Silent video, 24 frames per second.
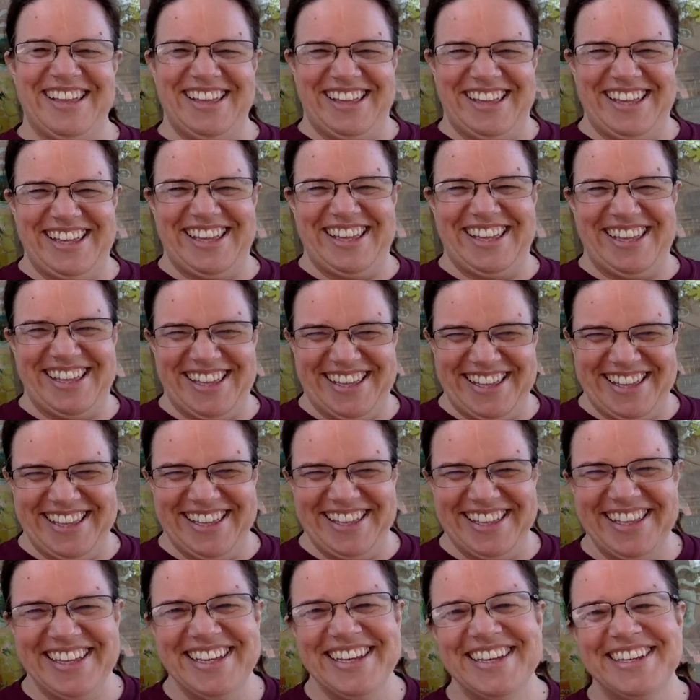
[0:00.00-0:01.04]

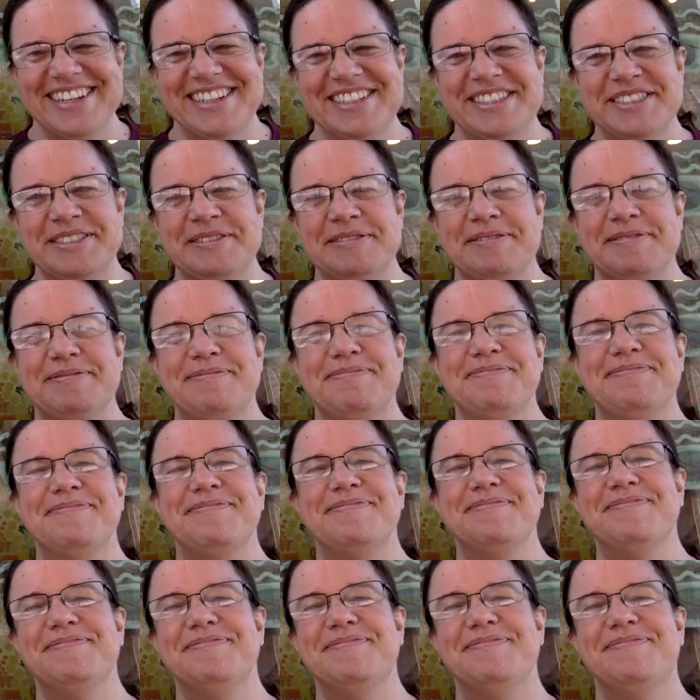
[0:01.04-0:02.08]

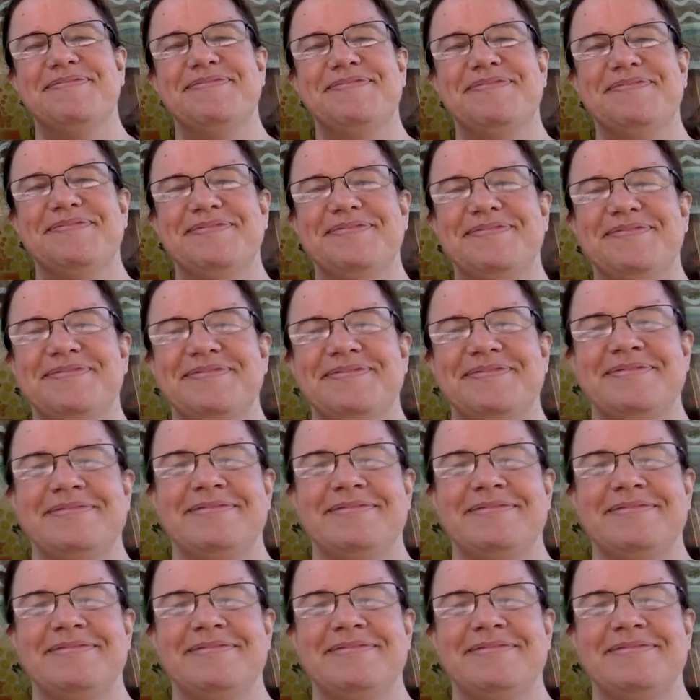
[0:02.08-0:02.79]
This person isn't speaking.